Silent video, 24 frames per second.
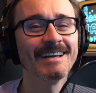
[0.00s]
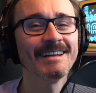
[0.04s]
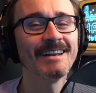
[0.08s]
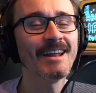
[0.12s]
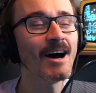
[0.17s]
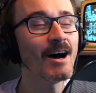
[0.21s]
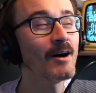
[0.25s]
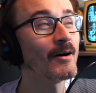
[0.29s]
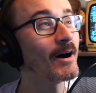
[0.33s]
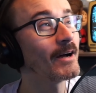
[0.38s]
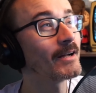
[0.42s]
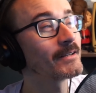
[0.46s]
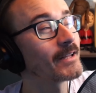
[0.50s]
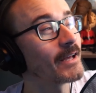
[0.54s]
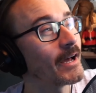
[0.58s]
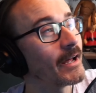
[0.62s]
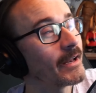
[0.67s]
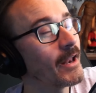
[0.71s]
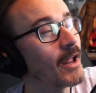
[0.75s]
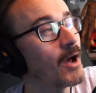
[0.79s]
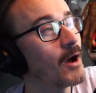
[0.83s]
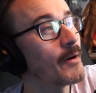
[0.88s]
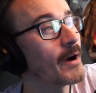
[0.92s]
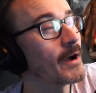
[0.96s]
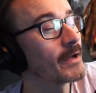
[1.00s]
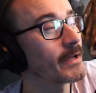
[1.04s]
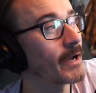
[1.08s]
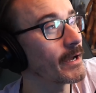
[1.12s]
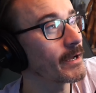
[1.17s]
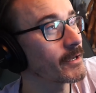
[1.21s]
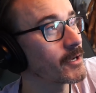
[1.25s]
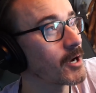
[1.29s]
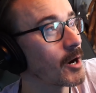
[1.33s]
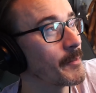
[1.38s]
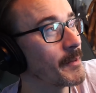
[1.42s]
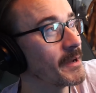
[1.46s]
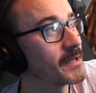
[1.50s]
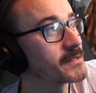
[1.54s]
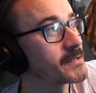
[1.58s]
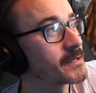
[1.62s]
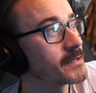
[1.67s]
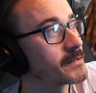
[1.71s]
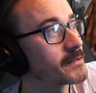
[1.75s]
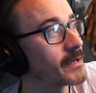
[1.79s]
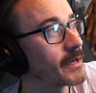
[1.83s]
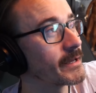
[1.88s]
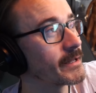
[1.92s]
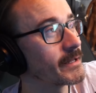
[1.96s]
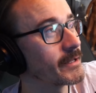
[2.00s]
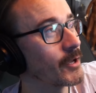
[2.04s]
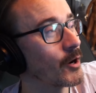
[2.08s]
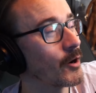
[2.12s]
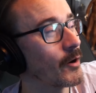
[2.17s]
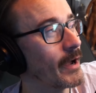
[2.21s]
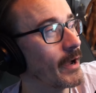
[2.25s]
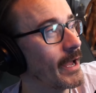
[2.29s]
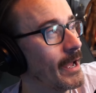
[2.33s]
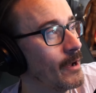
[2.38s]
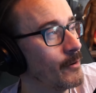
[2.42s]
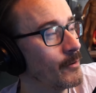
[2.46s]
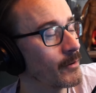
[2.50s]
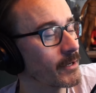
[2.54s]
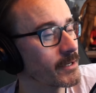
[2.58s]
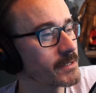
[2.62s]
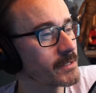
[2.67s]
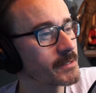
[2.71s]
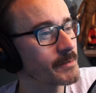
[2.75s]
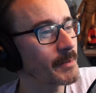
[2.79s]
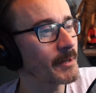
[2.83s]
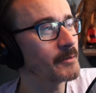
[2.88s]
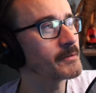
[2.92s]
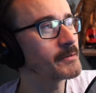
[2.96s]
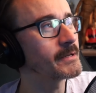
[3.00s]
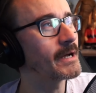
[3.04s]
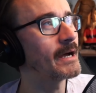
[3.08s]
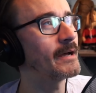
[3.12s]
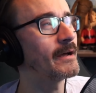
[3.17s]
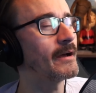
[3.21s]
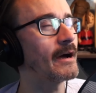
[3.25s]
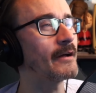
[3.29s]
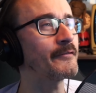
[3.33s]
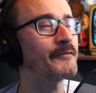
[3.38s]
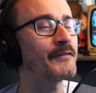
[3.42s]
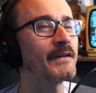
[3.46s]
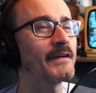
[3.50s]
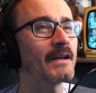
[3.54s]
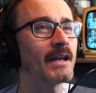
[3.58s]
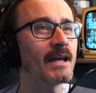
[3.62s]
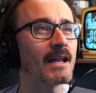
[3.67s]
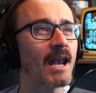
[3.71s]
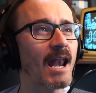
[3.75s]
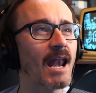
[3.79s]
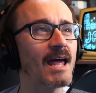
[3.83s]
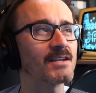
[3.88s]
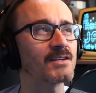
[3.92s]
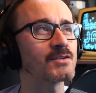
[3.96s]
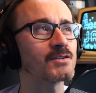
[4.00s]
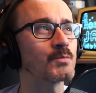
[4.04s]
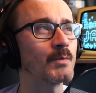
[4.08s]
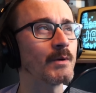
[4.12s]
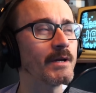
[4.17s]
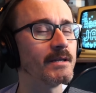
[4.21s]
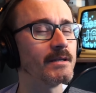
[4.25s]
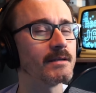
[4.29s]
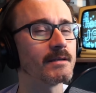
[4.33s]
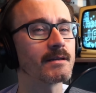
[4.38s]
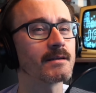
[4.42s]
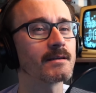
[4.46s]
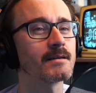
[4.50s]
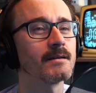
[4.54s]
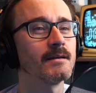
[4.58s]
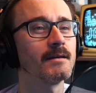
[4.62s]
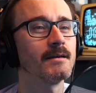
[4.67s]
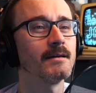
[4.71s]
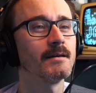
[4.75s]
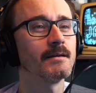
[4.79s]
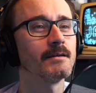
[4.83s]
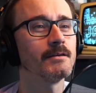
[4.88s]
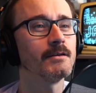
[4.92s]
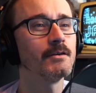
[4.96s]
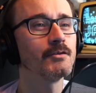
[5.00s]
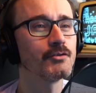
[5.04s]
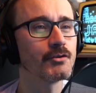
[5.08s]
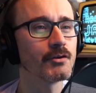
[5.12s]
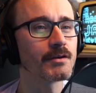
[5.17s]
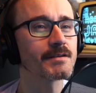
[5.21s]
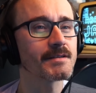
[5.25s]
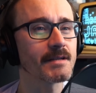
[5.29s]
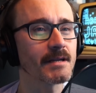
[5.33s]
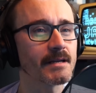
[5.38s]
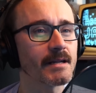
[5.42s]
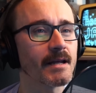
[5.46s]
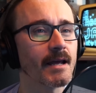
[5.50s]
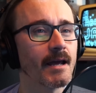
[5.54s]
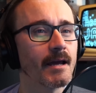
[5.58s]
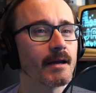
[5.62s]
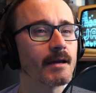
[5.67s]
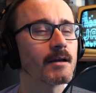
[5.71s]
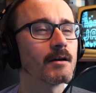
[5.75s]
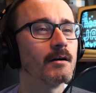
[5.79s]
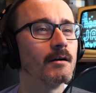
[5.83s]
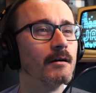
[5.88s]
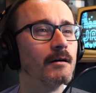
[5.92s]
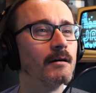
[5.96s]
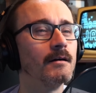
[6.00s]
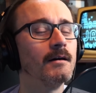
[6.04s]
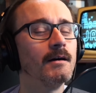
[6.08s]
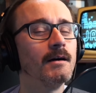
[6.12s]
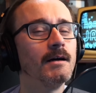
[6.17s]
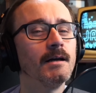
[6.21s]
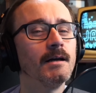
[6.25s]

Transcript: I commented that your hair because I feel like last week you just had a haircut,